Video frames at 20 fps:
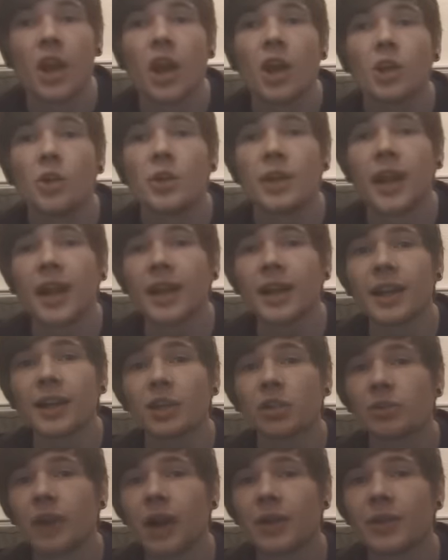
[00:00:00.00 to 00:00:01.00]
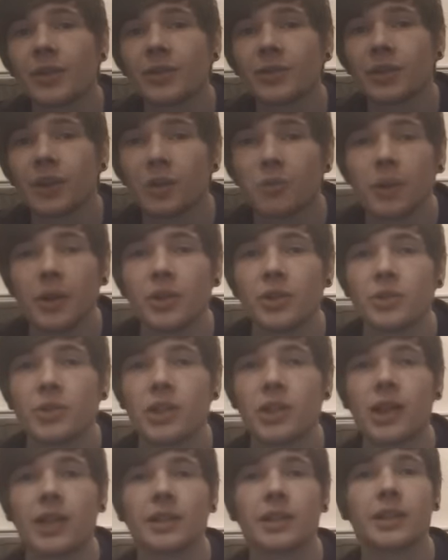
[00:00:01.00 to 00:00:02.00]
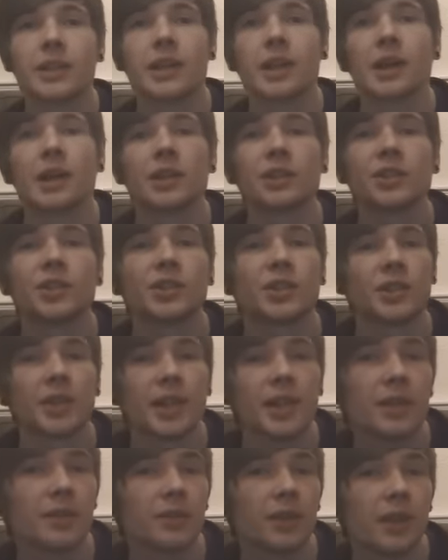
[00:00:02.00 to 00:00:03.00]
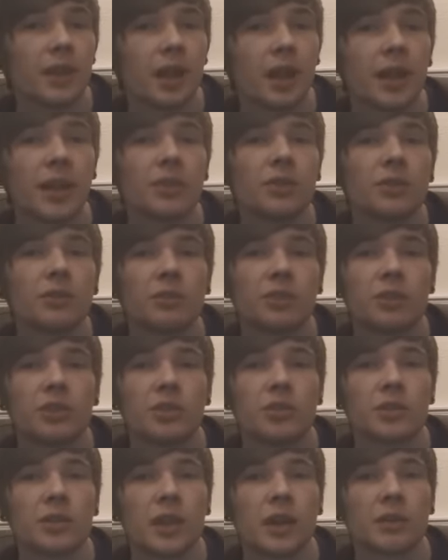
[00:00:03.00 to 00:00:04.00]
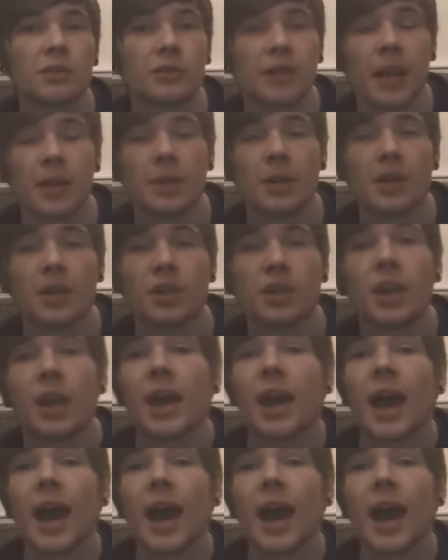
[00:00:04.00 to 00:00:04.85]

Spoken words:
You can get around this though by utilising cards such as Eviolite to reduce self damage